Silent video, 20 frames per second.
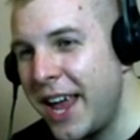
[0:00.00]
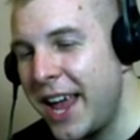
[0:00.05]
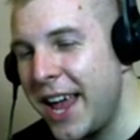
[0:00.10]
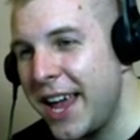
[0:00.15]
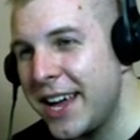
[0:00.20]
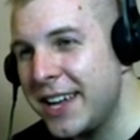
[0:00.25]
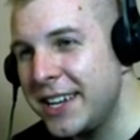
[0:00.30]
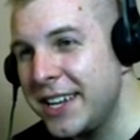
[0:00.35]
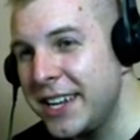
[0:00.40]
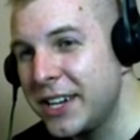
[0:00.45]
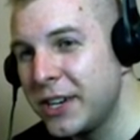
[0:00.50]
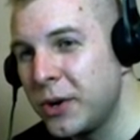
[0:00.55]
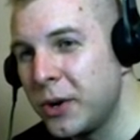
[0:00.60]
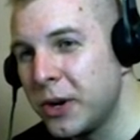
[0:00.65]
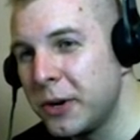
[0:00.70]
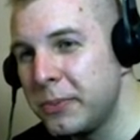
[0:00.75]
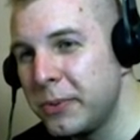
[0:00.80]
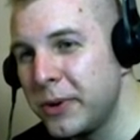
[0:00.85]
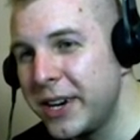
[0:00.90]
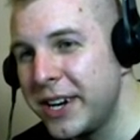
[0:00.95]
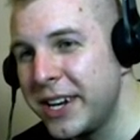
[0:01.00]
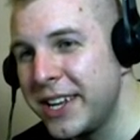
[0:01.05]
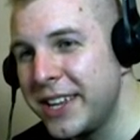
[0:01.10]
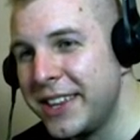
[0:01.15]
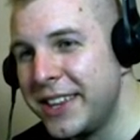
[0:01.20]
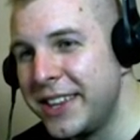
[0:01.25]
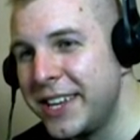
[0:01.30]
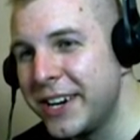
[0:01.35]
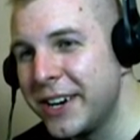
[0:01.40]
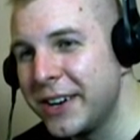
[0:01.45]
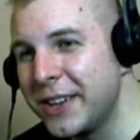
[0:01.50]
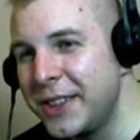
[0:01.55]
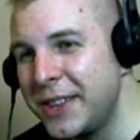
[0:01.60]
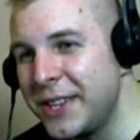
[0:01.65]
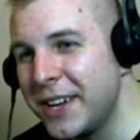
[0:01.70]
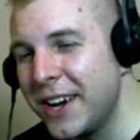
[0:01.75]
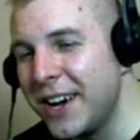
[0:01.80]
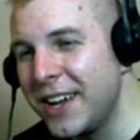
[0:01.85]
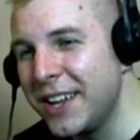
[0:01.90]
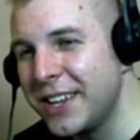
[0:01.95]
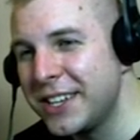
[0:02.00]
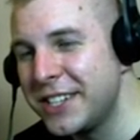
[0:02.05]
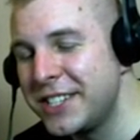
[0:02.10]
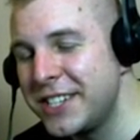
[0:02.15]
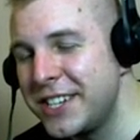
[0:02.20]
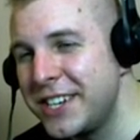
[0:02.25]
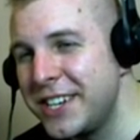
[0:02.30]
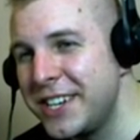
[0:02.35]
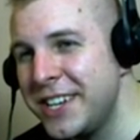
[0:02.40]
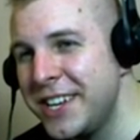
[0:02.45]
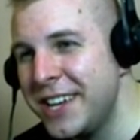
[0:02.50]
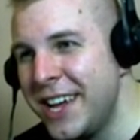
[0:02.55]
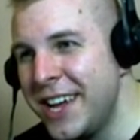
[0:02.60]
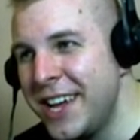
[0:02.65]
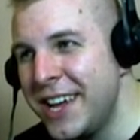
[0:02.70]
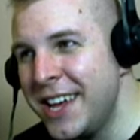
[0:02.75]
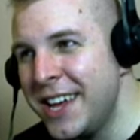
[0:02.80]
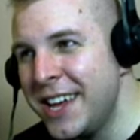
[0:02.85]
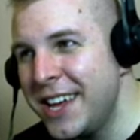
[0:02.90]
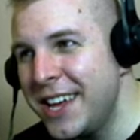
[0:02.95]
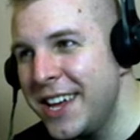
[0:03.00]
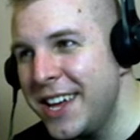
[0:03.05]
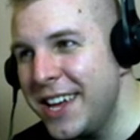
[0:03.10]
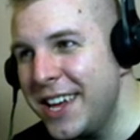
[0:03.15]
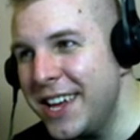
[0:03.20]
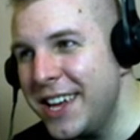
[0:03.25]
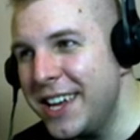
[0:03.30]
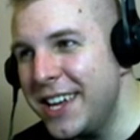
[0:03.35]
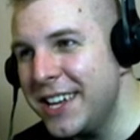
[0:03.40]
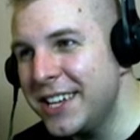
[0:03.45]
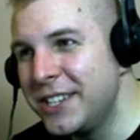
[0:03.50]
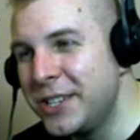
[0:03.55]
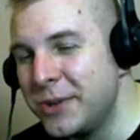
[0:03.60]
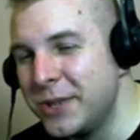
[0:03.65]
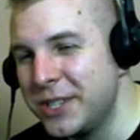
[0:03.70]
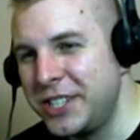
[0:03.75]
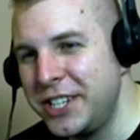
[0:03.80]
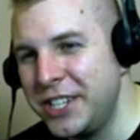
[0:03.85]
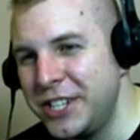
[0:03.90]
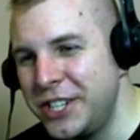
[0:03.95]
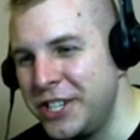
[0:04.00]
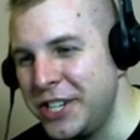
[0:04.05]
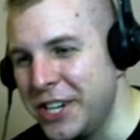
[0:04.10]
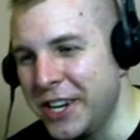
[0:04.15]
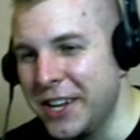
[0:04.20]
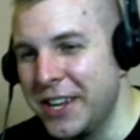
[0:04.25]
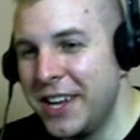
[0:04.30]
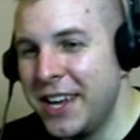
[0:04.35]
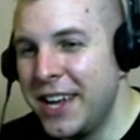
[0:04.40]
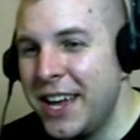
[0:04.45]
and incorporating their theology into his teaching.